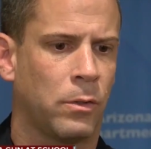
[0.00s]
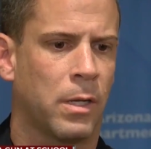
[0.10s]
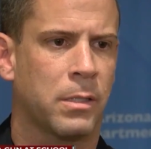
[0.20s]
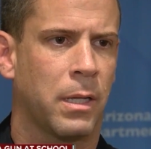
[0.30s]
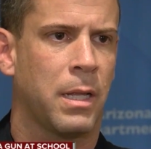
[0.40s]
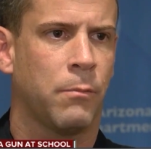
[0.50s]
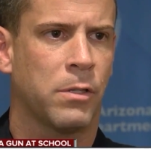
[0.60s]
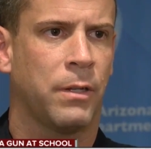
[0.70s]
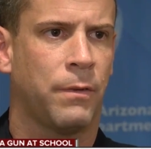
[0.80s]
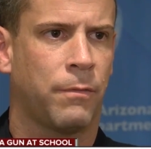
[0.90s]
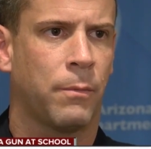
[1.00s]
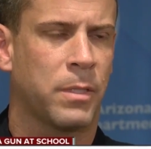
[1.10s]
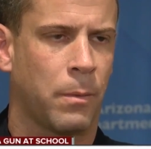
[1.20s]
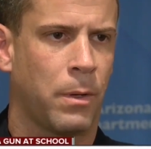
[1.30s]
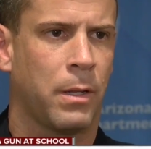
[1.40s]
He told us that he received it
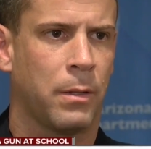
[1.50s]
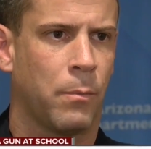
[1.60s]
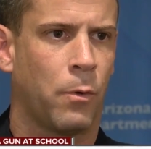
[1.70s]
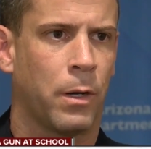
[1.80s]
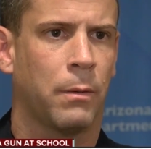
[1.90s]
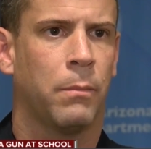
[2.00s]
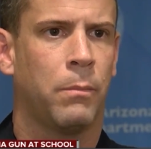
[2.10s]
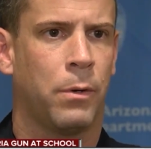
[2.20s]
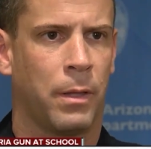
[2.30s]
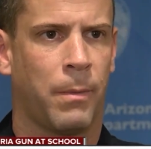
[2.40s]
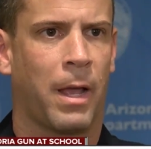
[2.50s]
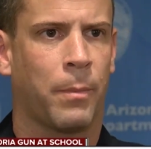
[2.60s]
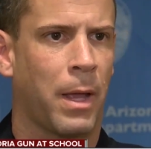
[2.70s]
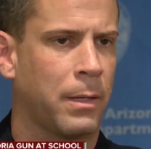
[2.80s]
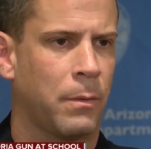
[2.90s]
from somebody in the morning, put it in the
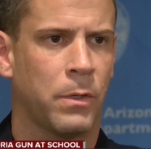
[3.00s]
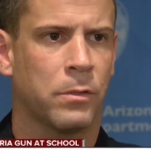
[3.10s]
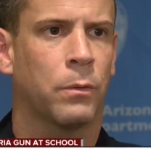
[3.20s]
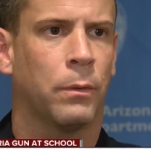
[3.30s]
backpack, and then